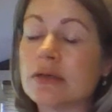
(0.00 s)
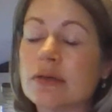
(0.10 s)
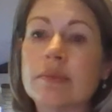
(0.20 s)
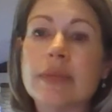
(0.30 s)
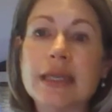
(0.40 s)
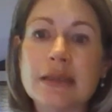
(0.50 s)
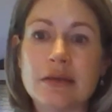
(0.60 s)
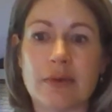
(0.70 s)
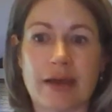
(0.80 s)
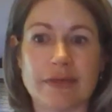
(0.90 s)
you mean
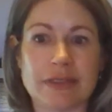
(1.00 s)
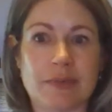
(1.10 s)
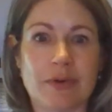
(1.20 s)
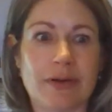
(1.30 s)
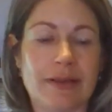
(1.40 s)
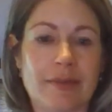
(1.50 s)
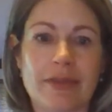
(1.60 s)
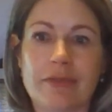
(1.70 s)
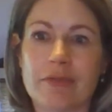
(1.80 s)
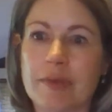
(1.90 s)
you haven't spoken to them
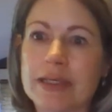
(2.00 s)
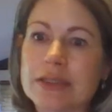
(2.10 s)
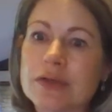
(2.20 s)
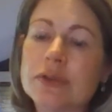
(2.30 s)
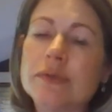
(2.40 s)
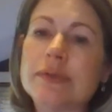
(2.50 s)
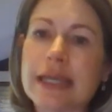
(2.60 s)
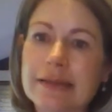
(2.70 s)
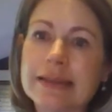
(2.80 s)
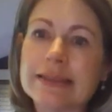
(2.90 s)
in 3 weeks? You do
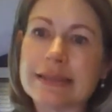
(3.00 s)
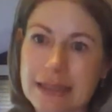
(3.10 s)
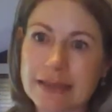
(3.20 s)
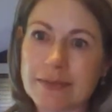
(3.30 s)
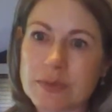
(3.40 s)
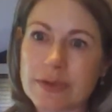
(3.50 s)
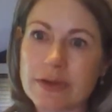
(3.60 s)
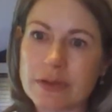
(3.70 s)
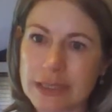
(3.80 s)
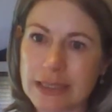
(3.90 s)
daily stand-ups with
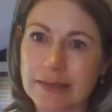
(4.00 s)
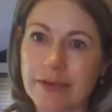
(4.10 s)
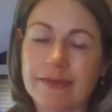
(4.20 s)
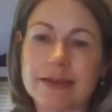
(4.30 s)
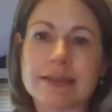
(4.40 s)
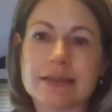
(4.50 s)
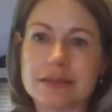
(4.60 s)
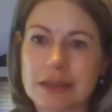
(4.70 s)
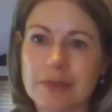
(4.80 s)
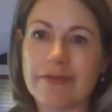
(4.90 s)
your team. Like, this is a
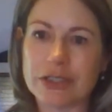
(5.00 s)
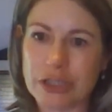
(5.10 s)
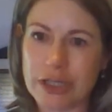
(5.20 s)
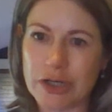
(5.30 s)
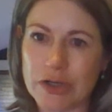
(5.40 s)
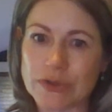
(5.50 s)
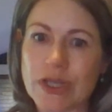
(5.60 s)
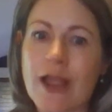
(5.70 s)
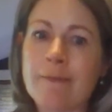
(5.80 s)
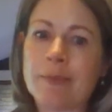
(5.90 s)
team of engineers.